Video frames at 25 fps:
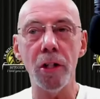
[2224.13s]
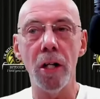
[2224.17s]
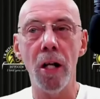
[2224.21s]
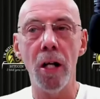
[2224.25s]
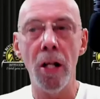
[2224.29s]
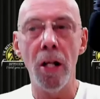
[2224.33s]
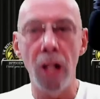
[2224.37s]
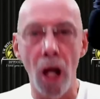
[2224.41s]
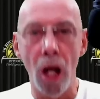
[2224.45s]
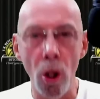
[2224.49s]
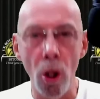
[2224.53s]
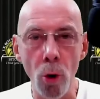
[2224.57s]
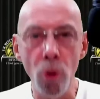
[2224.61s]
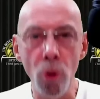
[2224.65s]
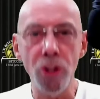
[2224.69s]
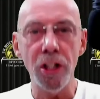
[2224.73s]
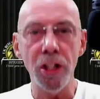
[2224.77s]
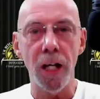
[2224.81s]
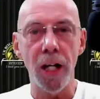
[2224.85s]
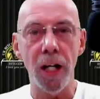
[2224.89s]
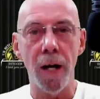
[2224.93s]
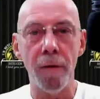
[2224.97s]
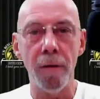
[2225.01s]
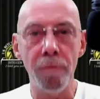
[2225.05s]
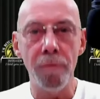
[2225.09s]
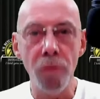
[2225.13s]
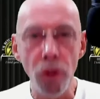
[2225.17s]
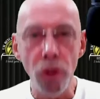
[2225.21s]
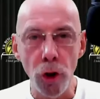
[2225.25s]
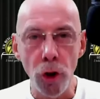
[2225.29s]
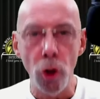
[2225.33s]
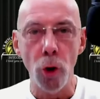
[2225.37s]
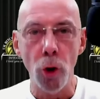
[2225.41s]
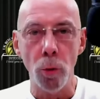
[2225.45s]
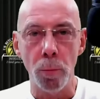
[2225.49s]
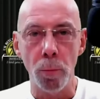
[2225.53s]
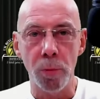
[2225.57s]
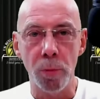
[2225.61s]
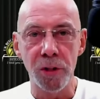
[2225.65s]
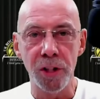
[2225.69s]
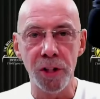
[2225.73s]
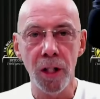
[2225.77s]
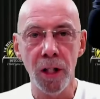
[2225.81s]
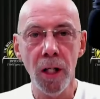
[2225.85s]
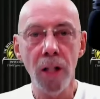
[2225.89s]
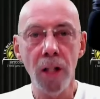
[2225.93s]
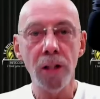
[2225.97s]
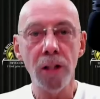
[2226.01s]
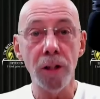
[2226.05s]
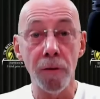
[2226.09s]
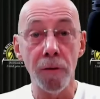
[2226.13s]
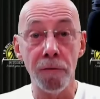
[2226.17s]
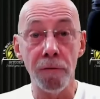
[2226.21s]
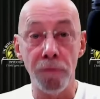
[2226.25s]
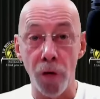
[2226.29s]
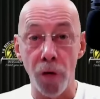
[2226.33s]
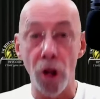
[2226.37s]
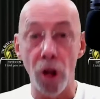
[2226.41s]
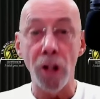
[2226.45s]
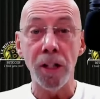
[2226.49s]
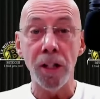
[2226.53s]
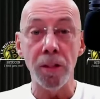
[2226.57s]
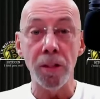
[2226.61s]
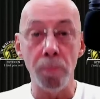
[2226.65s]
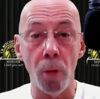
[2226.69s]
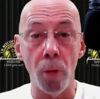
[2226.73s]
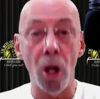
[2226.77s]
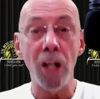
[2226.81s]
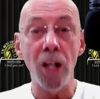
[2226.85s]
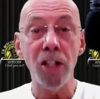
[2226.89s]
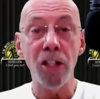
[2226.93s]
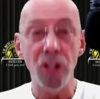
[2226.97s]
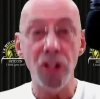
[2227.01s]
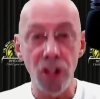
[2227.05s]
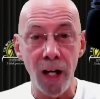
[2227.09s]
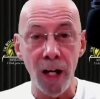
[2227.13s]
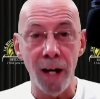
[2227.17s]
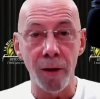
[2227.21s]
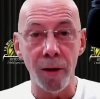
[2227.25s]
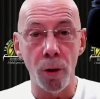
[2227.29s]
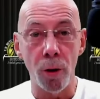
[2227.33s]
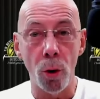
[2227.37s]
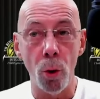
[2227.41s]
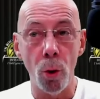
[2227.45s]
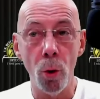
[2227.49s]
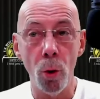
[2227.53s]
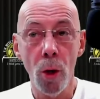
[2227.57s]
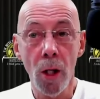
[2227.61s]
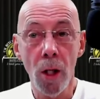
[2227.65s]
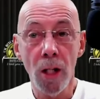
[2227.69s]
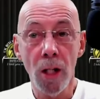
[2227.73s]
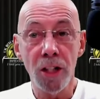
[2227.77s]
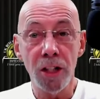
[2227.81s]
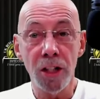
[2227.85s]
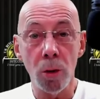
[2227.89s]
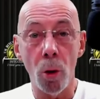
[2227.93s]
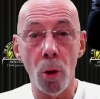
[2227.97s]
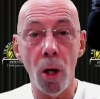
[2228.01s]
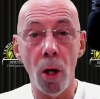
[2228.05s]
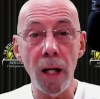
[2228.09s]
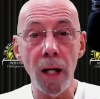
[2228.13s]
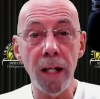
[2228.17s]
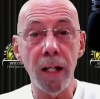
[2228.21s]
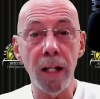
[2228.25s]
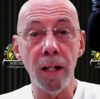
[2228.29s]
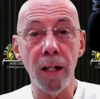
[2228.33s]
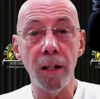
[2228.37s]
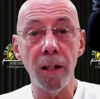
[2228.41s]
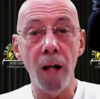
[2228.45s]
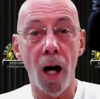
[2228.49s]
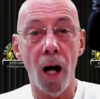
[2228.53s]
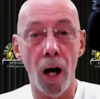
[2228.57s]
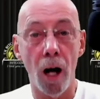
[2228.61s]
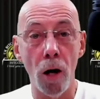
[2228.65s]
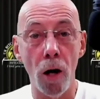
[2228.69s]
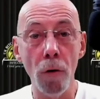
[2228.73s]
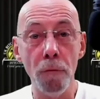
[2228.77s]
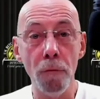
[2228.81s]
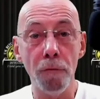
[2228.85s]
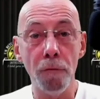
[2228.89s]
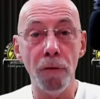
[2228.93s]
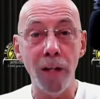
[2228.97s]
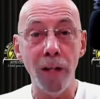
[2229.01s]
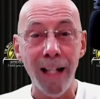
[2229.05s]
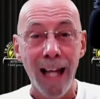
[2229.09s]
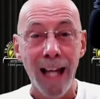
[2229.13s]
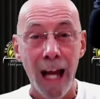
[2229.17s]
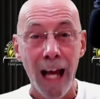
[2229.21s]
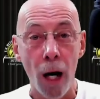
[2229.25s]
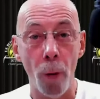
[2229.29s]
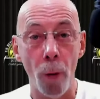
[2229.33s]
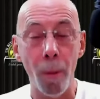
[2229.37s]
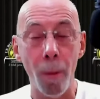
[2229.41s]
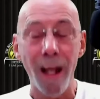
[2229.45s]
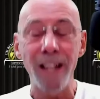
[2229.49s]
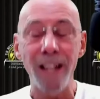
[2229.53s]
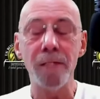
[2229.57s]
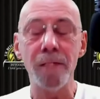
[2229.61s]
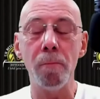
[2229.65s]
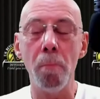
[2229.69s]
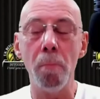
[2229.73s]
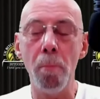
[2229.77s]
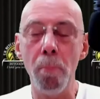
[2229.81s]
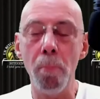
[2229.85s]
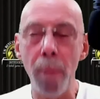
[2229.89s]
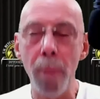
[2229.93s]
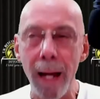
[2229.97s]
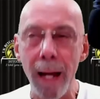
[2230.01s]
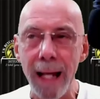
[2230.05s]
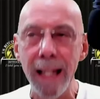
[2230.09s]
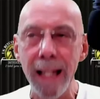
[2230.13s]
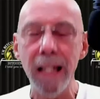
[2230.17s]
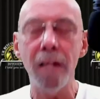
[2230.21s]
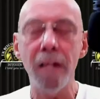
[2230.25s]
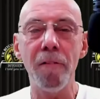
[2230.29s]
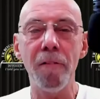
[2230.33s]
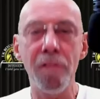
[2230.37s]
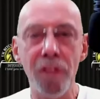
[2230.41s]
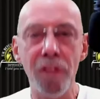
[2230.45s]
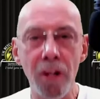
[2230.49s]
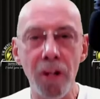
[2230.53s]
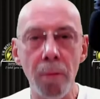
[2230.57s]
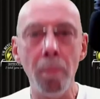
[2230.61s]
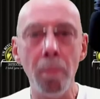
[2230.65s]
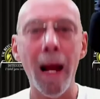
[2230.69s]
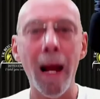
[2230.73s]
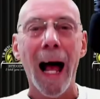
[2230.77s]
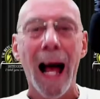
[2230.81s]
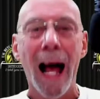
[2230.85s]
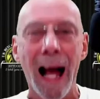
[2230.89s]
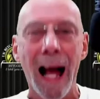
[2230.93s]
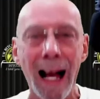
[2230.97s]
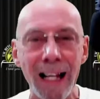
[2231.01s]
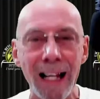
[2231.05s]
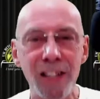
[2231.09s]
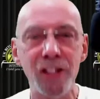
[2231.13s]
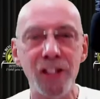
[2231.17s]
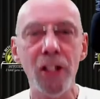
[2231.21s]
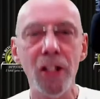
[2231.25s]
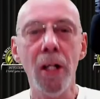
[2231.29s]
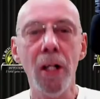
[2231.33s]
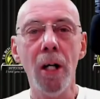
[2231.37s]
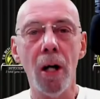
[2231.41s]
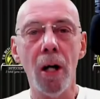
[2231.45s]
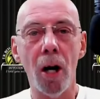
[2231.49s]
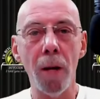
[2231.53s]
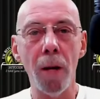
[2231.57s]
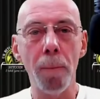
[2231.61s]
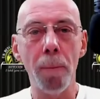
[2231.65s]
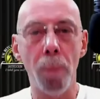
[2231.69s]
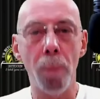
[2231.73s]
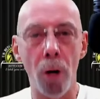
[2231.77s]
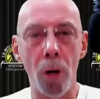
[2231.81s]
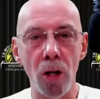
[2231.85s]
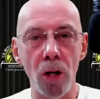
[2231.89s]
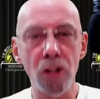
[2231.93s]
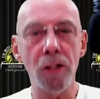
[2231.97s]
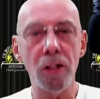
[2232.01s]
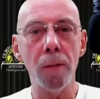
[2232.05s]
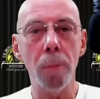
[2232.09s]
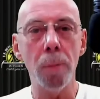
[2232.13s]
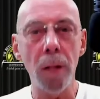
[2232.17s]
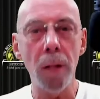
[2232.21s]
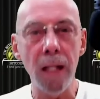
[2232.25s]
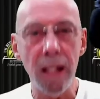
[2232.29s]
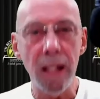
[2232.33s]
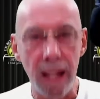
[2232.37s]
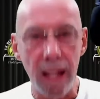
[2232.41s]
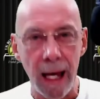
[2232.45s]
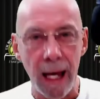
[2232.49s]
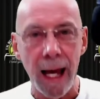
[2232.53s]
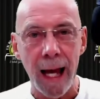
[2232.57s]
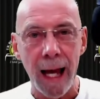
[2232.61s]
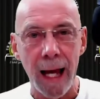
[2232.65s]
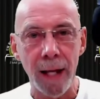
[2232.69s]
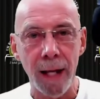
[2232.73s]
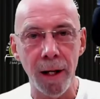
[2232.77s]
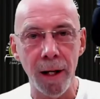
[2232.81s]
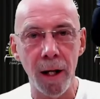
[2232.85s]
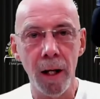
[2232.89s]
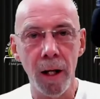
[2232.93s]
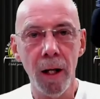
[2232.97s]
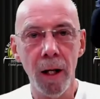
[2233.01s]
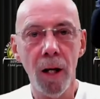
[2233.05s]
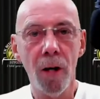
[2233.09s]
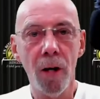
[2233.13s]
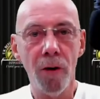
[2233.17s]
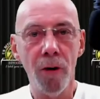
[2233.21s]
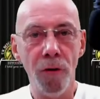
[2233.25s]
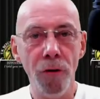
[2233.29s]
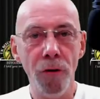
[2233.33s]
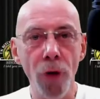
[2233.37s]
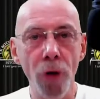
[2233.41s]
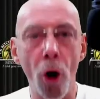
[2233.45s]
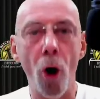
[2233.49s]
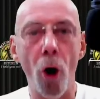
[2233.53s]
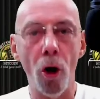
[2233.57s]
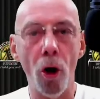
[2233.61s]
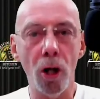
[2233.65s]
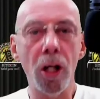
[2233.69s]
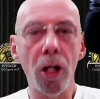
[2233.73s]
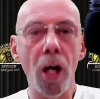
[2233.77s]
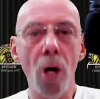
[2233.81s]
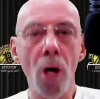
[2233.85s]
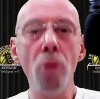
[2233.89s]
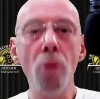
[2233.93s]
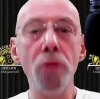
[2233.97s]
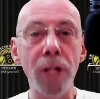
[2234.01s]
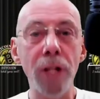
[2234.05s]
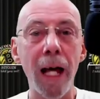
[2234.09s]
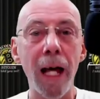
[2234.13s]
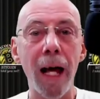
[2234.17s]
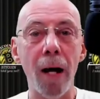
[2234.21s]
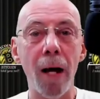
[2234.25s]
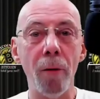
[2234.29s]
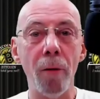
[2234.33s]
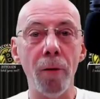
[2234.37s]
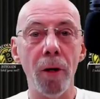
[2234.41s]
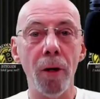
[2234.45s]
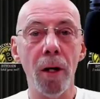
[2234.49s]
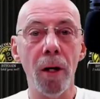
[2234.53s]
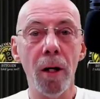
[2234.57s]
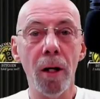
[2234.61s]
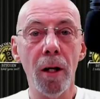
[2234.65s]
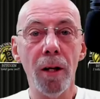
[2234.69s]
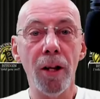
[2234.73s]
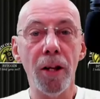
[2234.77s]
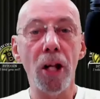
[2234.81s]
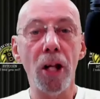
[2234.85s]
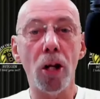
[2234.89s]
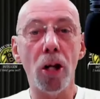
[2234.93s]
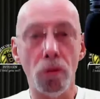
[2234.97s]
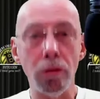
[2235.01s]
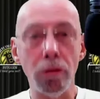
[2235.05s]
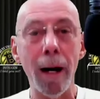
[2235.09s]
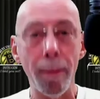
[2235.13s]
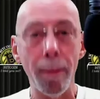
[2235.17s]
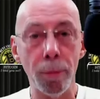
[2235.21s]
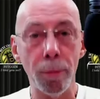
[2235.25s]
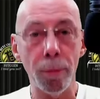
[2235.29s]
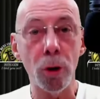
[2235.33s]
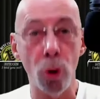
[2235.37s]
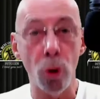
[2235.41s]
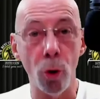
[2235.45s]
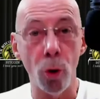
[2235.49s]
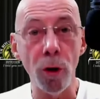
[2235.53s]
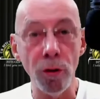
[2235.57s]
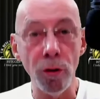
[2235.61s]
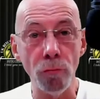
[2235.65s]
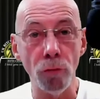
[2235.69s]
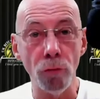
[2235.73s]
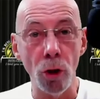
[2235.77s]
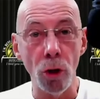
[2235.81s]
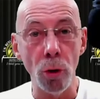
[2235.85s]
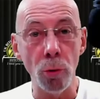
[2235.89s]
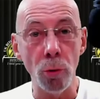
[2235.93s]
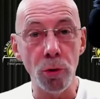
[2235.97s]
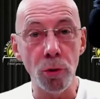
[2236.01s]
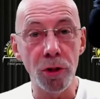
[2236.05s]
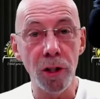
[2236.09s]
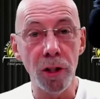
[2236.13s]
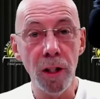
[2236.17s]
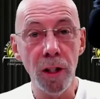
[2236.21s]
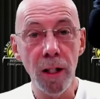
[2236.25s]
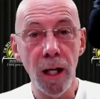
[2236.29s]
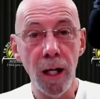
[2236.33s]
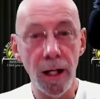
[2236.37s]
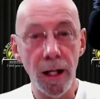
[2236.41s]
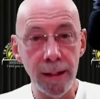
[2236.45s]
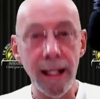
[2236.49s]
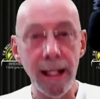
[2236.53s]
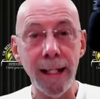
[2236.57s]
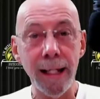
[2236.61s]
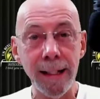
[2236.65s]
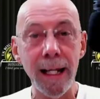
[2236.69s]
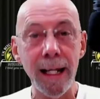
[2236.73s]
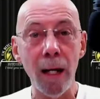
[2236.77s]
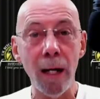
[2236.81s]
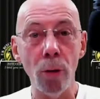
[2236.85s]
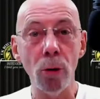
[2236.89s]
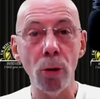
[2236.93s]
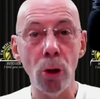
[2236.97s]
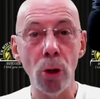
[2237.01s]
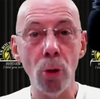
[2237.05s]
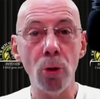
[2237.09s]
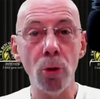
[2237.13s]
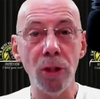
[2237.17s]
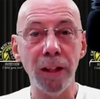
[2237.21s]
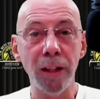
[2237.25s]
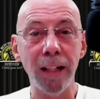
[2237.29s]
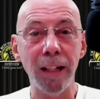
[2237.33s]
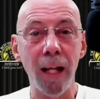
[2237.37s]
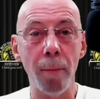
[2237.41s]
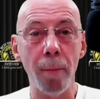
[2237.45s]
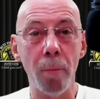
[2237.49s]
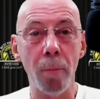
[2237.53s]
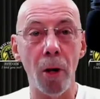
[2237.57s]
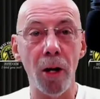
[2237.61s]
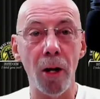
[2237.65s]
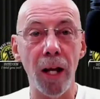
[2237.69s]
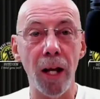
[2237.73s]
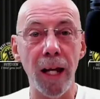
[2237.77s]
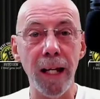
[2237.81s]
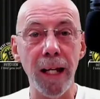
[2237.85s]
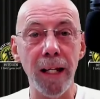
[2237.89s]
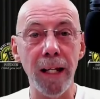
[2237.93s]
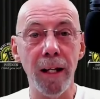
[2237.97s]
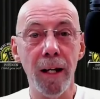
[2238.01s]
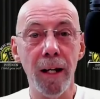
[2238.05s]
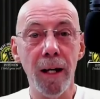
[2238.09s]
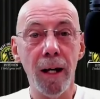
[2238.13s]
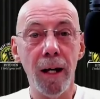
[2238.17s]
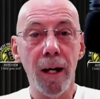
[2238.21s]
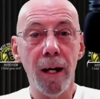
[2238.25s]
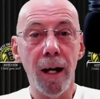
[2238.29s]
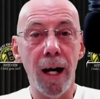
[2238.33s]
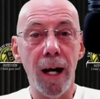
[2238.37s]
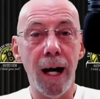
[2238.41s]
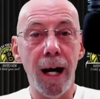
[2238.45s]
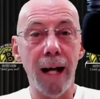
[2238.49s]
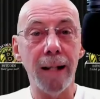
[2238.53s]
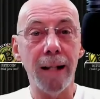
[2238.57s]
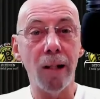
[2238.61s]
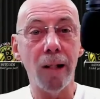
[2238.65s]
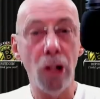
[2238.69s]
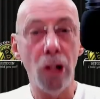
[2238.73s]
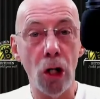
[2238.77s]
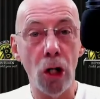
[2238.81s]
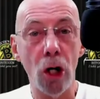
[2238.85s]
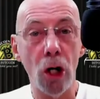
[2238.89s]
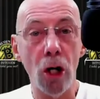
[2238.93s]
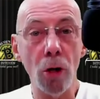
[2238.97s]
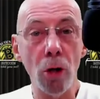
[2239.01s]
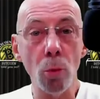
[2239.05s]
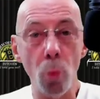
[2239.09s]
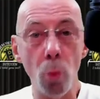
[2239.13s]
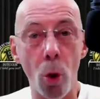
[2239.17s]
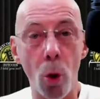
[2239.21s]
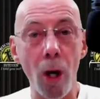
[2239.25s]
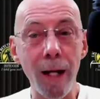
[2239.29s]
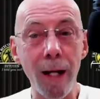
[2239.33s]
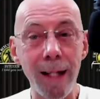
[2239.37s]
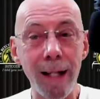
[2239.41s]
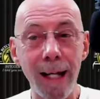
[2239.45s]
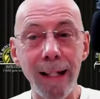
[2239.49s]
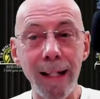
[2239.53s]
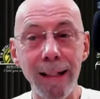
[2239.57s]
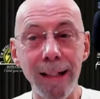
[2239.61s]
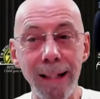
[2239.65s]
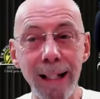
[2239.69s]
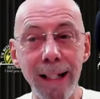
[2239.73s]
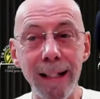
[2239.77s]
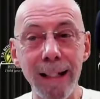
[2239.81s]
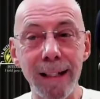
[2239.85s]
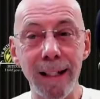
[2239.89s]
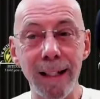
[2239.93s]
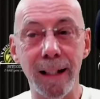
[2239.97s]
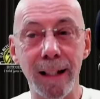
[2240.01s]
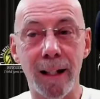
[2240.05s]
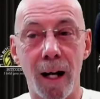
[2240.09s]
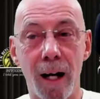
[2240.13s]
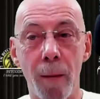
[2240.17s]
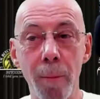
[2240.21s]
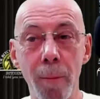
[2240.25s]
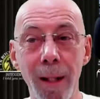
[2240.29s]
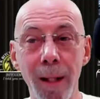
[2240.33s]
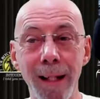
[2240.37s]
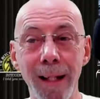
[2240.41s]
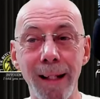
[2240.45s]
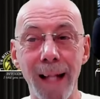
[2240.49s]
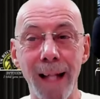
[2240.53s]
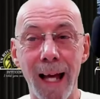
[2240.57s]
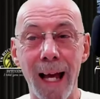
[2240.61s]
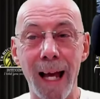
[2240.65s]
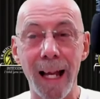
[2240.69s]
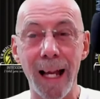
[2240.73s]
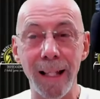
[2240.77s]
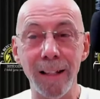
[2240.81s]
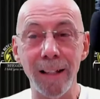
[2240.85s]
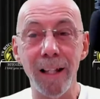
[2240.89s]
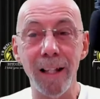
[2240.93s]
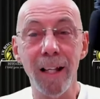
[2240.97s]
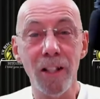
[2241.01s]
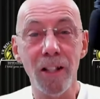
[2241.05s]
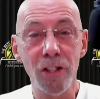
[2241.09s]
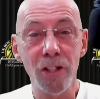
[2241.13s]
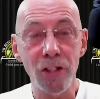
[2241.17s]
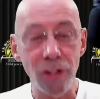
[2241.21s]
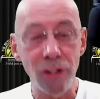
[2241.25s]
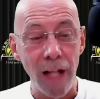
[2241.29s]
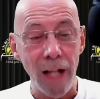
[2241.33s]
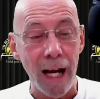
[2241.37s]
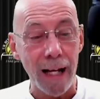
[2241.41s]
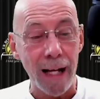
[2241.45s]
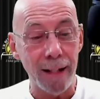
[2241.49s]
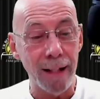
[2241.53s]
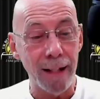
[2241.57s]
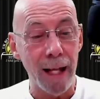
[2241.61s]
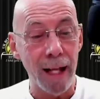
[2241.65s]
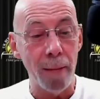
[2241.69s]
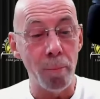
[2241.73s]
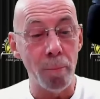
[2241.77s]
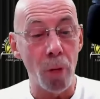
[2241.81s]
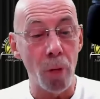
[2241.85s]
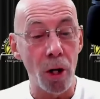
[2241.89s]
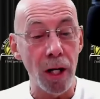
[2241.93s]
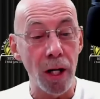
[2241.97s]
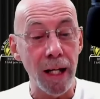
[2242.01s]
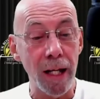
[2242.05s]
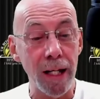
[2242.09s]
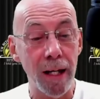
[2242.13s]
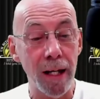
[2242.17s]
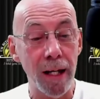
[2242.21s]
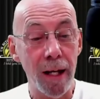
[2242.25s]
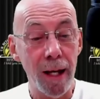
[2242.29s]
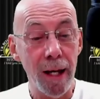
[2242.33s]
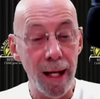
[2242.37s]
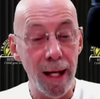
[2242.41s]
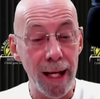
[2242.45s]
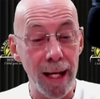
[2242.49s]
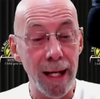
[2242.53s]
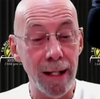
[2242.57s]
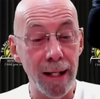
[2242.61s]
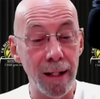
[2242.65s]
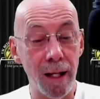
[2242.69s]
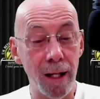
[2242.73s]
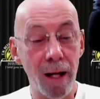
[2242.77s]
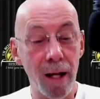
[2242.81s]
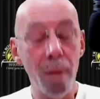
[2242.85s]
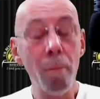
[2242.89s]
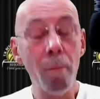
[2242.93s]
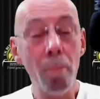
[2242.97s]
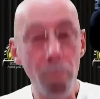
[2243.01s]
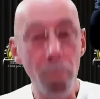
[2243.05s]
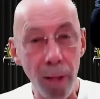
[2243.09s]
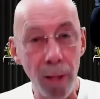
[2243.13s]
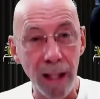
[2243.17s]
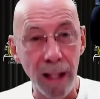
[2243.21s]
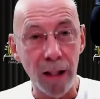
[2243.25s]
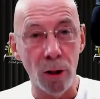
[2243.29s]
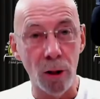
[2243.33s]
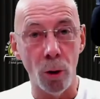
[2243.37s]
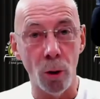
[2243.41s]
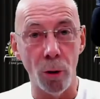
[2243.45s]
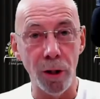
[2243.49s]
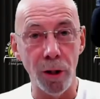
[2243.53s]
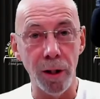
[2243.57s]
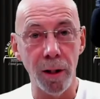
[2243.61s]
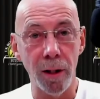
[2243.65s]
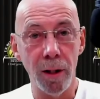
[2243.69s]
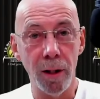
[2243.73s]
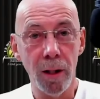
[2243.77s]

loads of noobs to find my channel so I can hopefully help as many of them as I possibly can not go down the crap coin route and end out losing their money, and learn why they need to come in and stack their money in Bitcoin.